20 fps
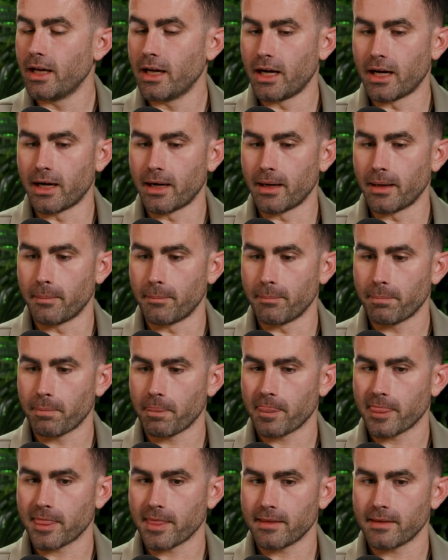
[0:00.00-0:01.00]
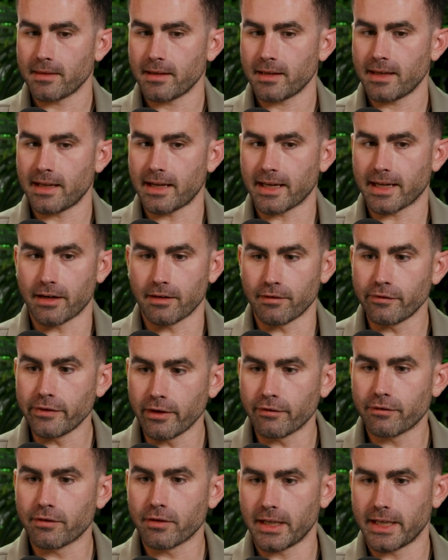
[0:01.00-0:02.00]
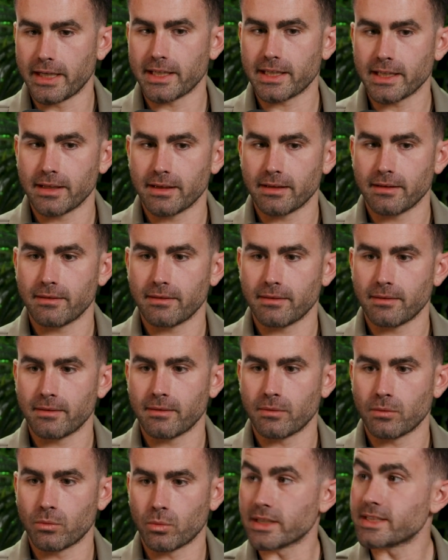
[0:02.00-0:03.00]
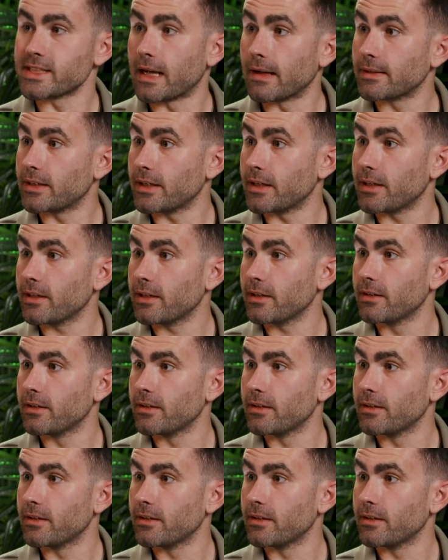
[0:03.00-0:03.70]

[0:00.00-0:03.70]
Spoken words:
And I got a feel for like what's out there.